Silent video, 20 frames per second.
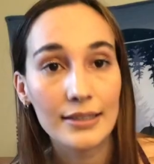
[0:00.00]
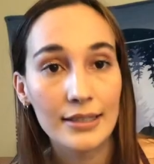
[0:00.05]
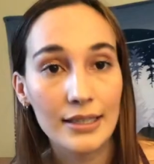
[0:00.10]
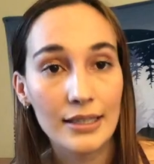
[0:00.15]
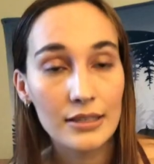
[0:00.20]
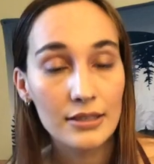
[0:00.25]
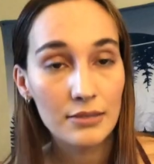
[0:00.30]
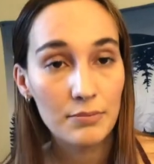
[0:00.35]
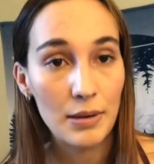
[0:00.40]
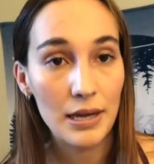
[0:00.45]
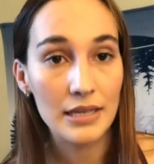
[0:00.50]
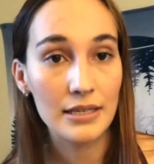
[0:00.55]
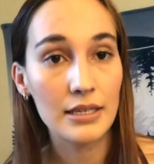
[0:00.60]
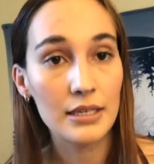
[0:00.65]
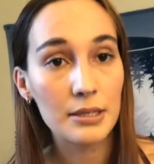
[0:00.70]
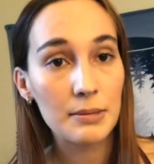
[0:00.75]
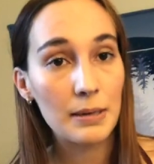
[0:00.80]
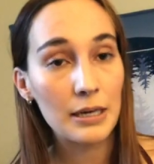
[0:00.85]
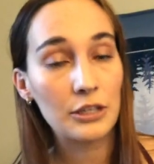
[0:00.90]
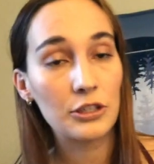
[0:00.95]
The pest
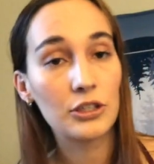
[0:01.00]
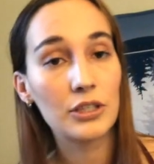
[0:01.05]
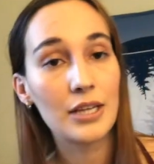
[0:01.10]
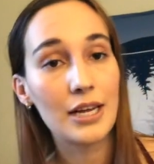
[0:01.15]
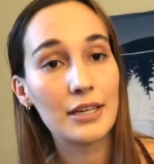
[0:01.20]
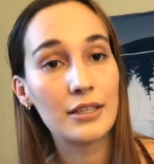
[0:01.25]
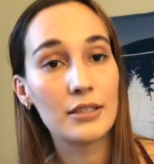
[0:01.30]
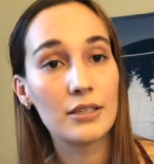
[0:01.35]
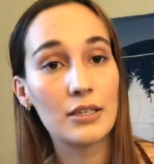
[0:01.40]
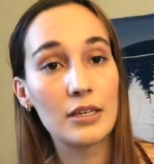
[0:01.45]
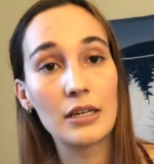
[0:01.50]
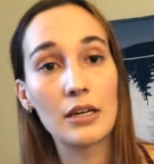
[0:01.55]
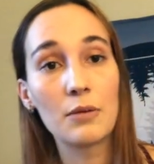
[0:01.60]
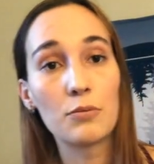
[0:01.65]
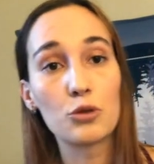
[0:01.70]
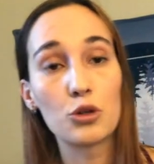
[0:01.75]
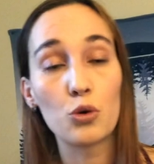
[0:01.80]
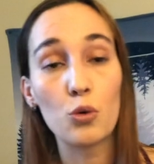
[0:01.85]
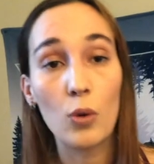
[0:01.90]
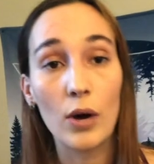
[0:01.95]
inspectors had to
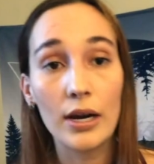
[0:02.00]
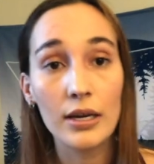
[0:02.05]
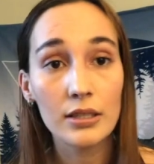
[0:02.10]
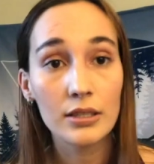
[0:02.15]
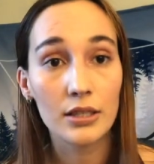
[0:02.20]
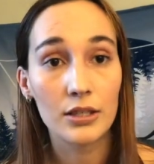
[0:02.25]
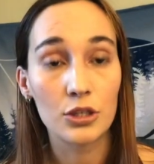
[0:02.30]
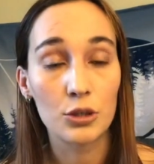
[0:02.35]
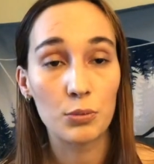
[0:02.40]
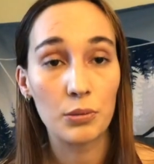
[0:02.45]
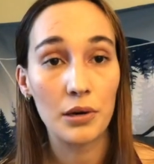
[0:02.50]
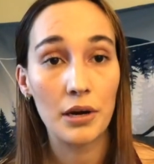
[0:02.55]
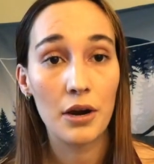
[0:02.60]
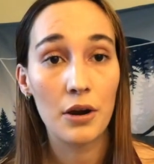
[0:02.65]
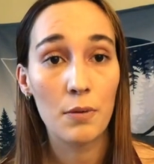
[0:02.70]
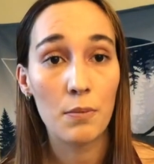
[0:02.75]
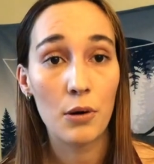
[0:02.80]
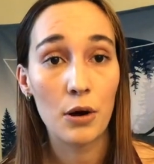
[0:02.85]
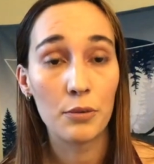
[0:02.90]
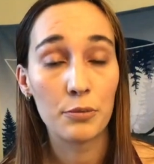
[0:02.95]
come twice and spray
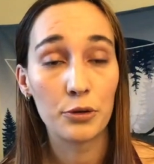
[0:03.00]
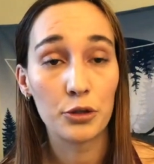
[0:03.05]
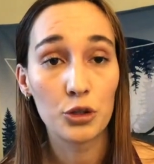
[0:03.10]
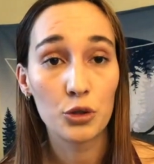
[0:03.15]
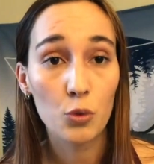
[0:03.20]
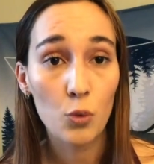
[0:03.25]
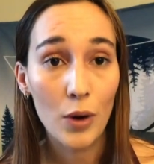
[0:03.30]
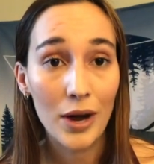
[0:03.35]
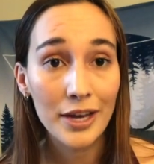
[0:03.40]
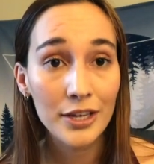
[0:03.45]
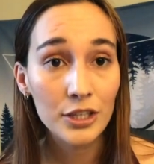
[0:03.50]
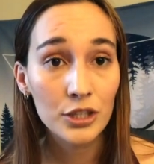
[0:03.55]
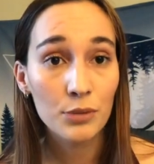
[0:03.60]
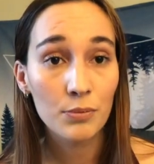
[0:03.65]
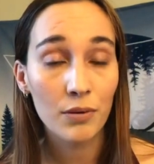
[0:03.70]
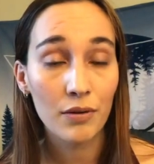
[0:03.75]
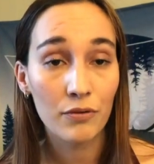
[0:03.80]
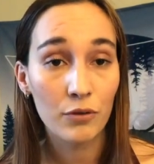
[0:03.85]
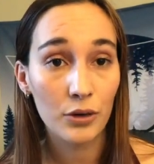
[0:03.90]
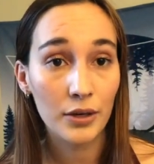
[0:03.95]
our apartment twice
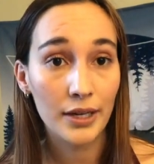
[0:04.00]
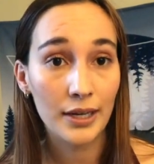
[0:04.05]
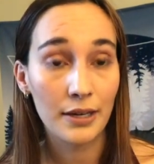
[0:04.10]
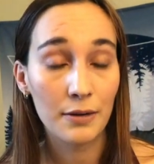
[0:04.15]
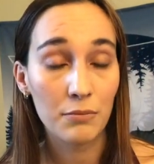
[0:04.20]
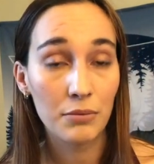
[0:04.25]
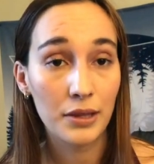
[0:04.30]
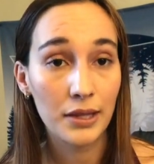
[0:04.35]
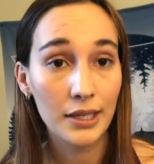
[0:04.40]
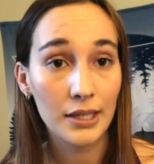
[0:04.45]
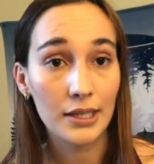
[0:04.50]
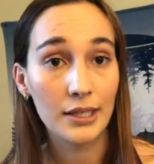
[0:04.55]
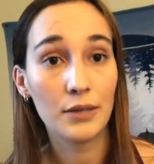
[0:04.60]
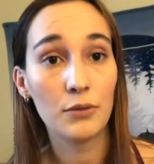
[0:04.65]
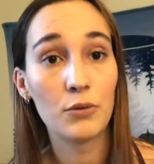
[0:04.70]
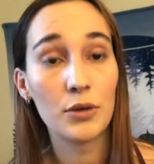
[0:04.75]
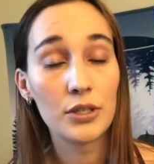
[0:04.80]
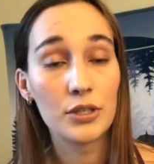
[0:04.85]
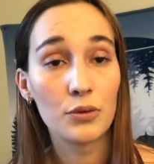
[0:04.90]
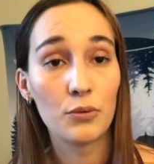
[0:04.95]
before they completely
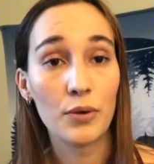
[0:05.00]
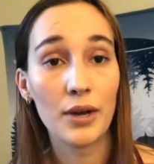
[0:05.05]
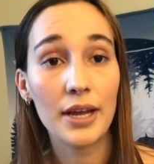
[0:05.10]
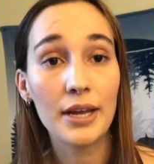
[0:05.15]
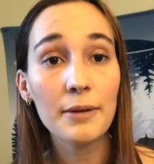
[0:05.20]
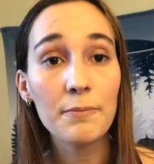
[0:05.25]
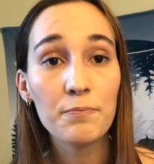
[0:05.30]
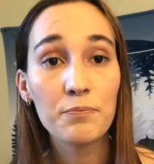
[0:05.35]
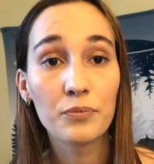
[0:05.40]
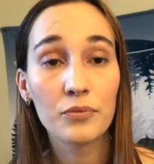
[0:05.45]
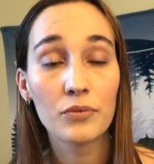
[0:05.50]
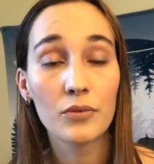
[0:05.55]
went away.